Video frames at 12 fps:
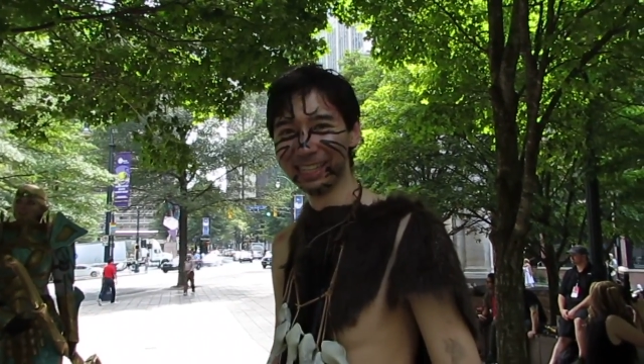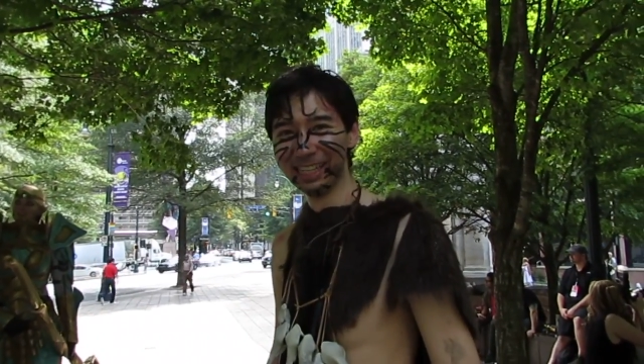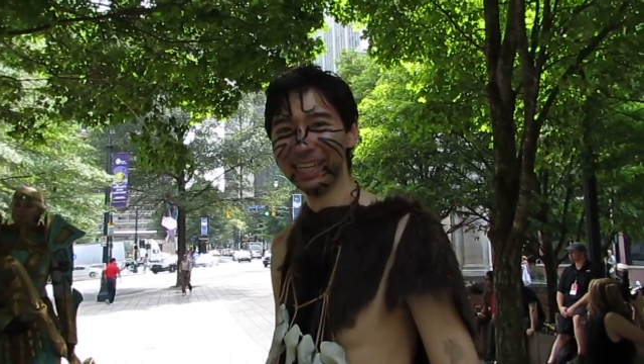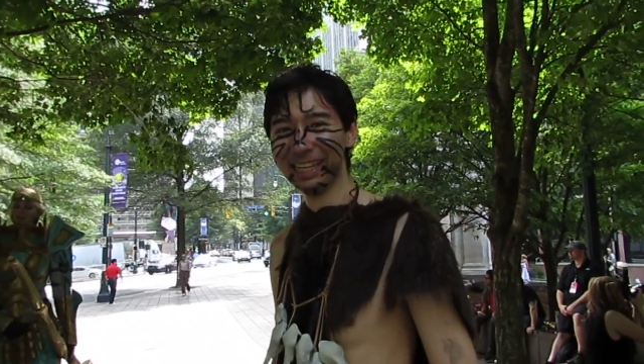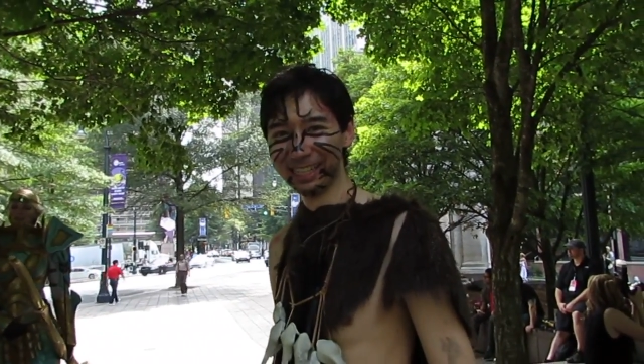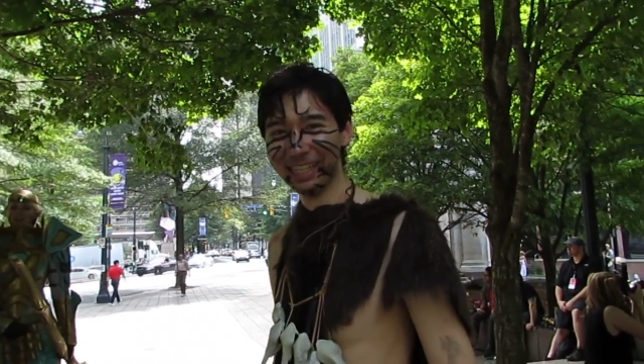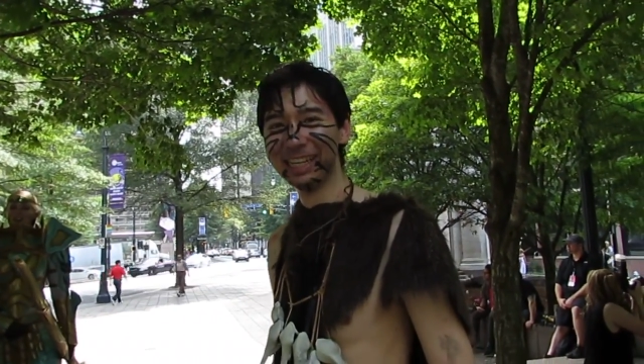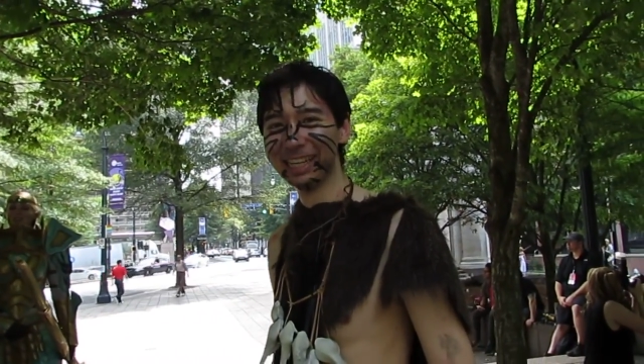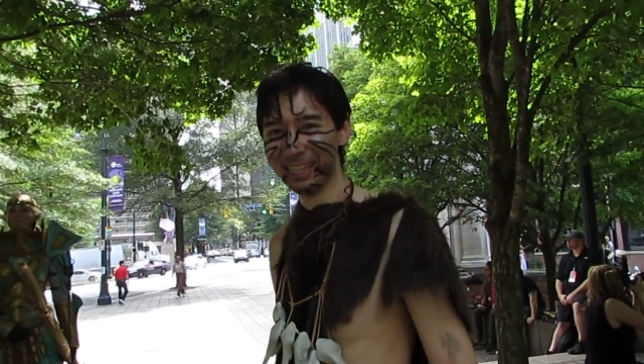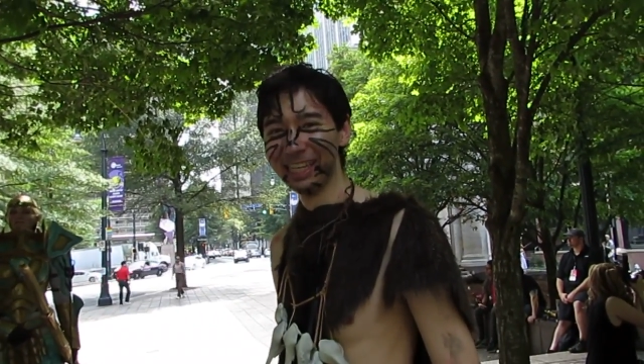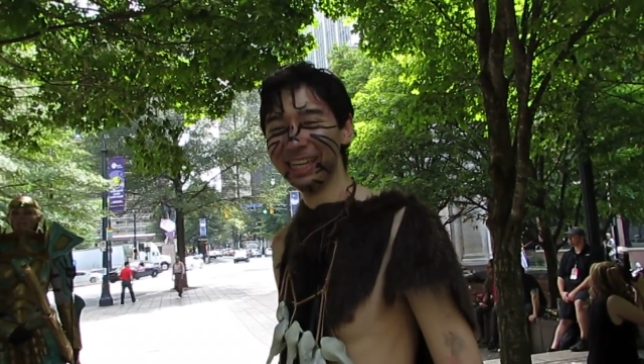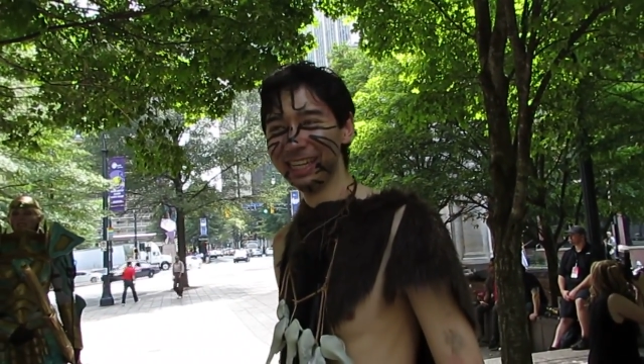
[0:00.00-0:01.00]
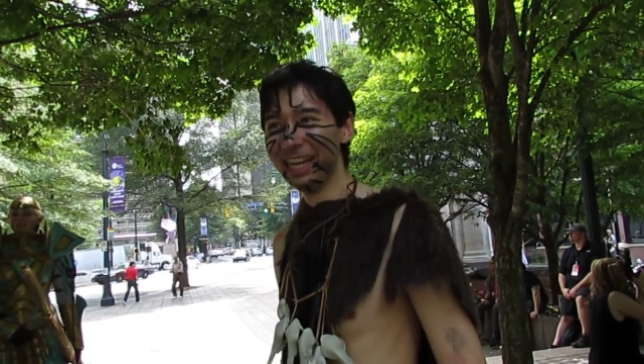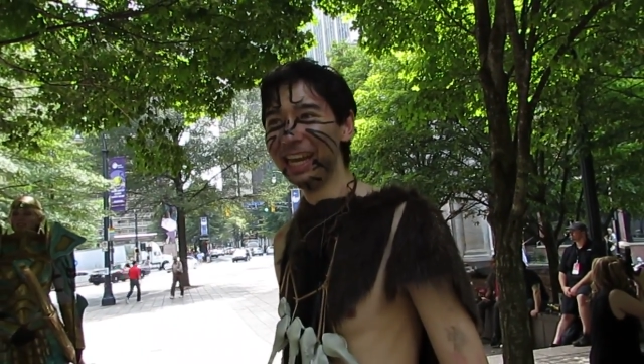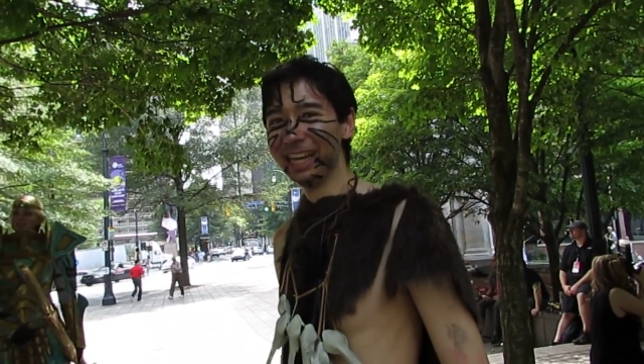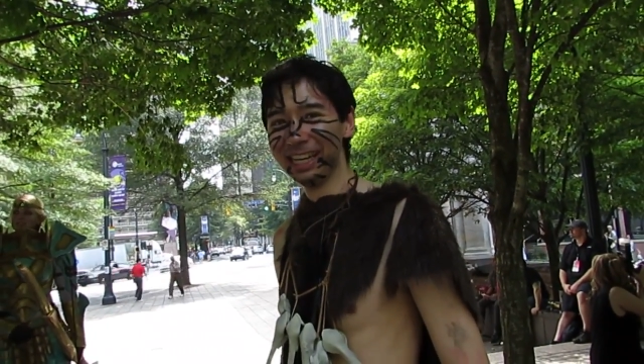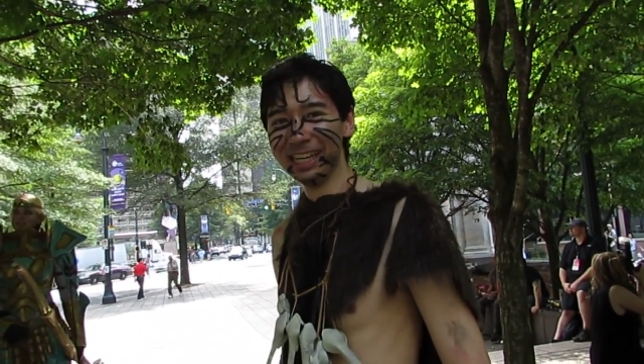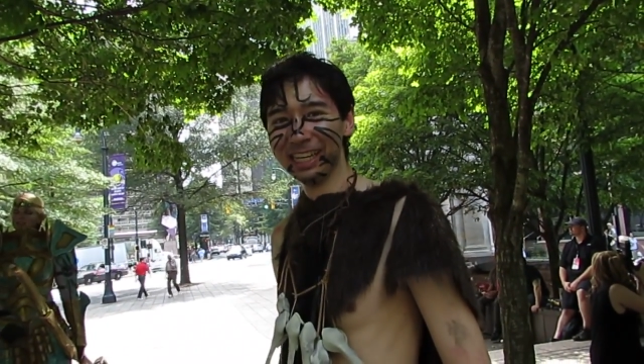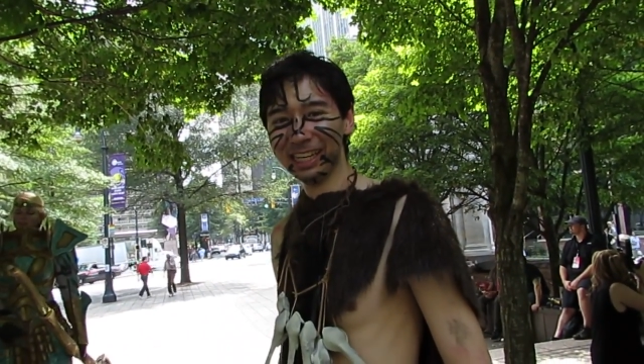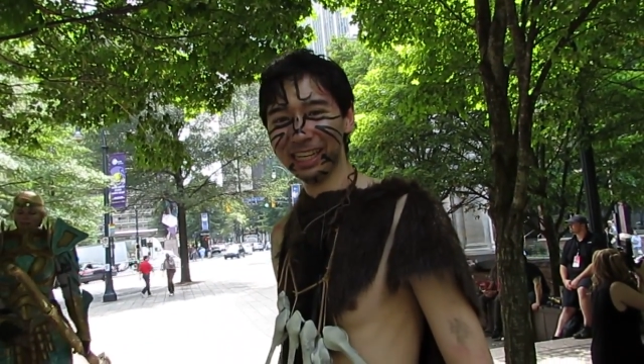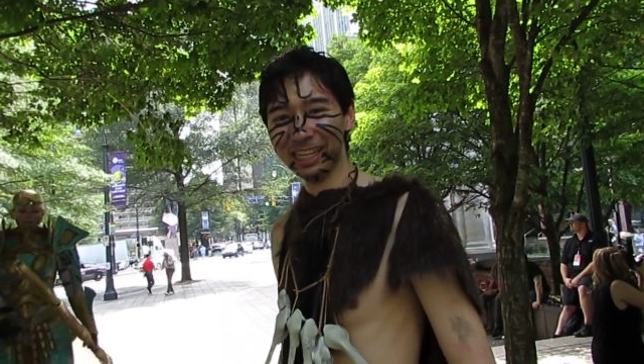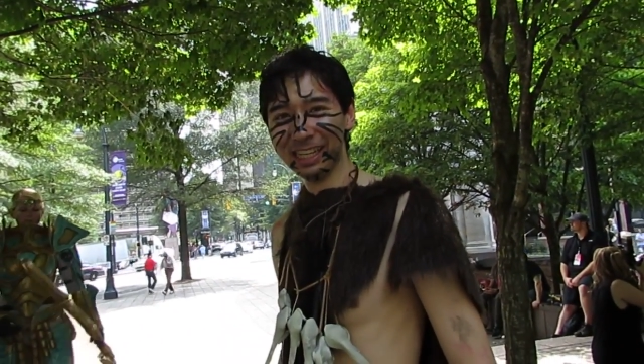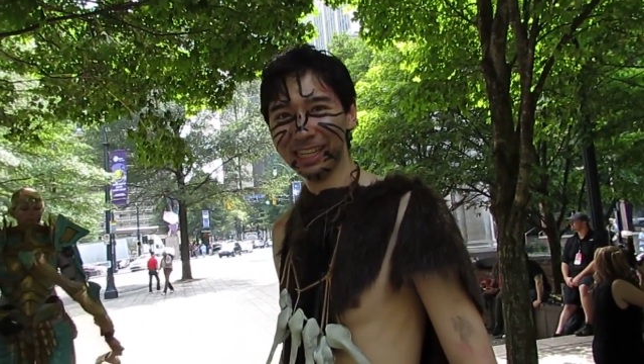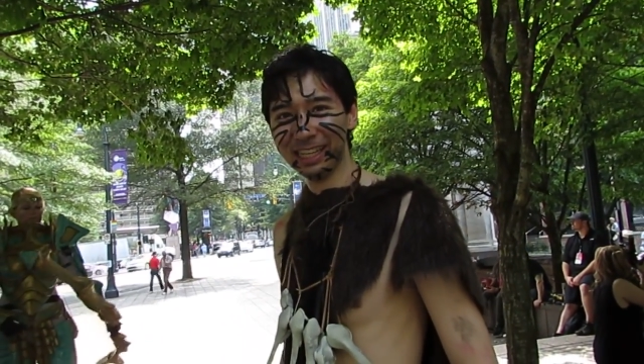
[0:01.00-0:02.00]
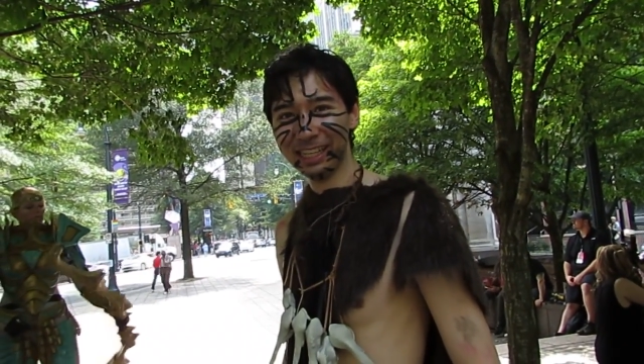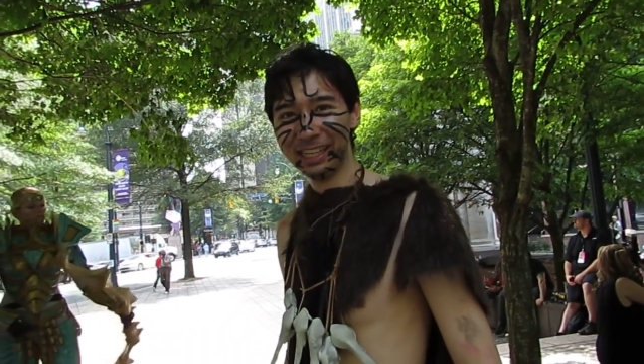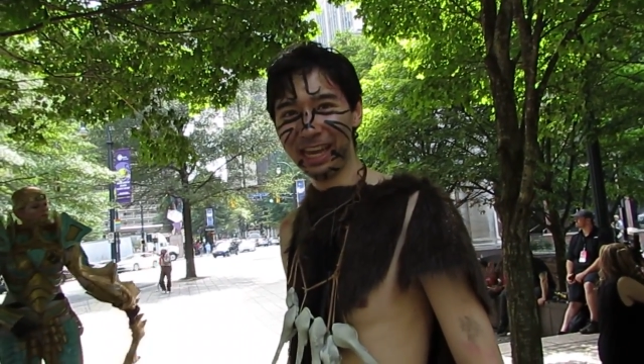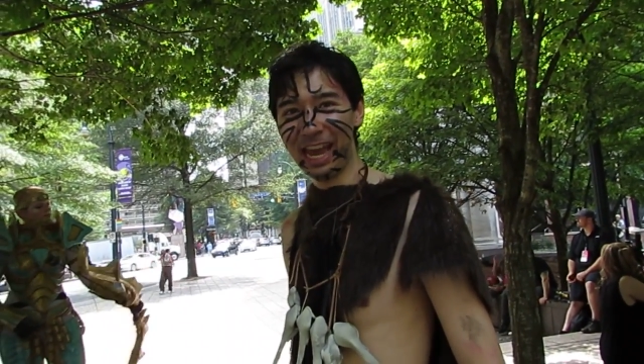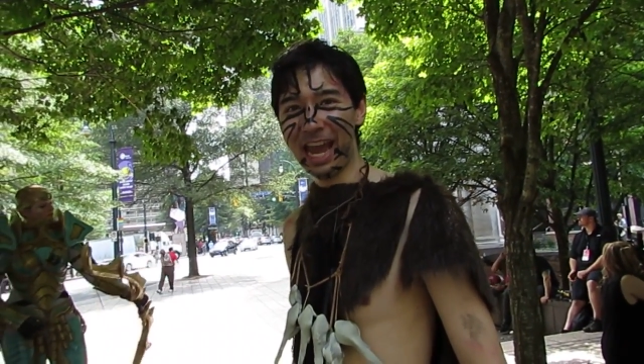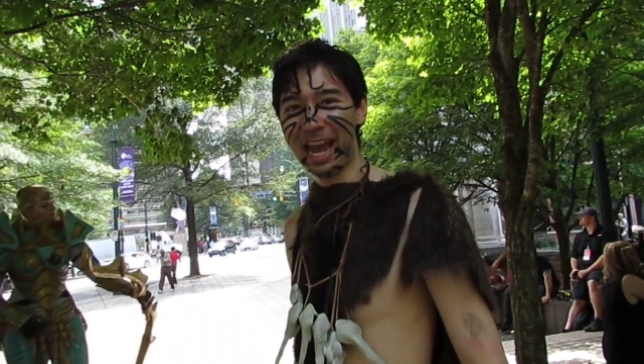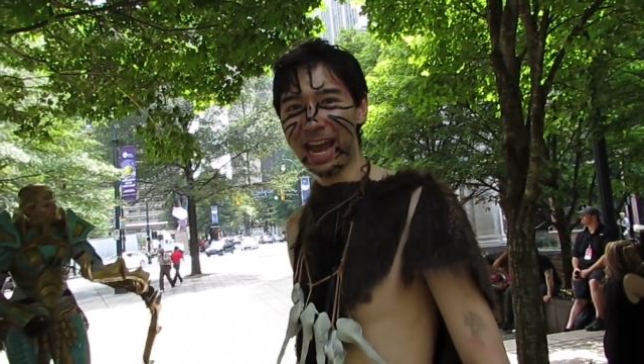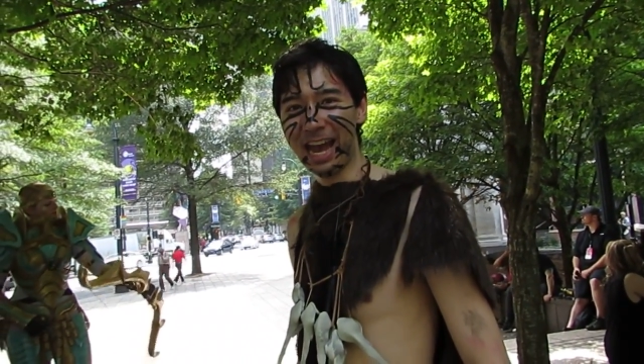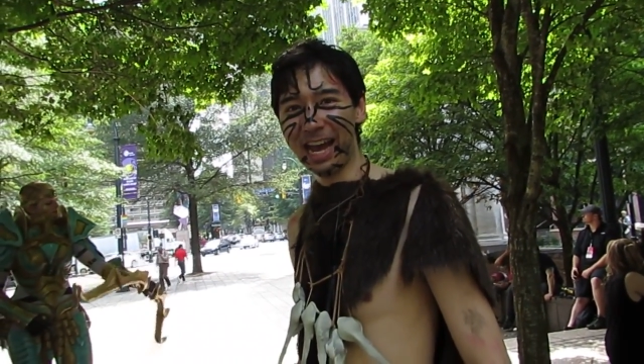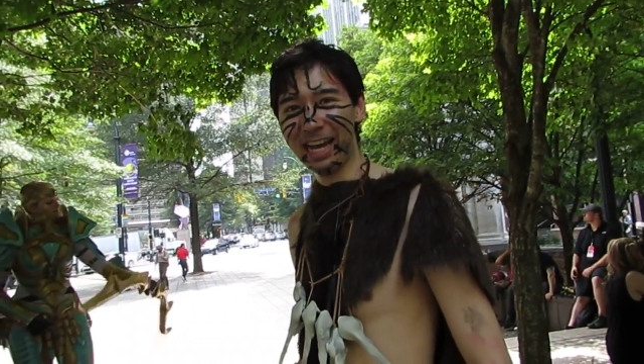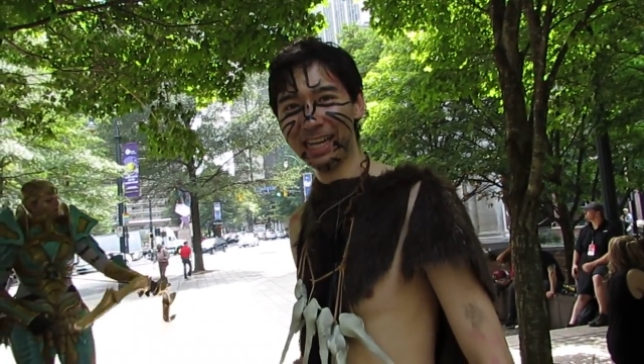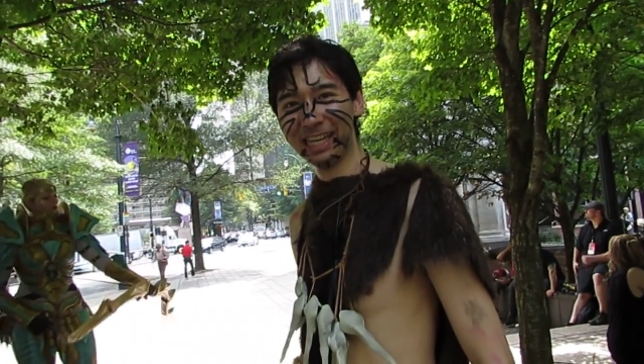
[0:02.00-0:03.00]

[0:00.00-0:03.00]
not like some of us in our in armor. Yeah.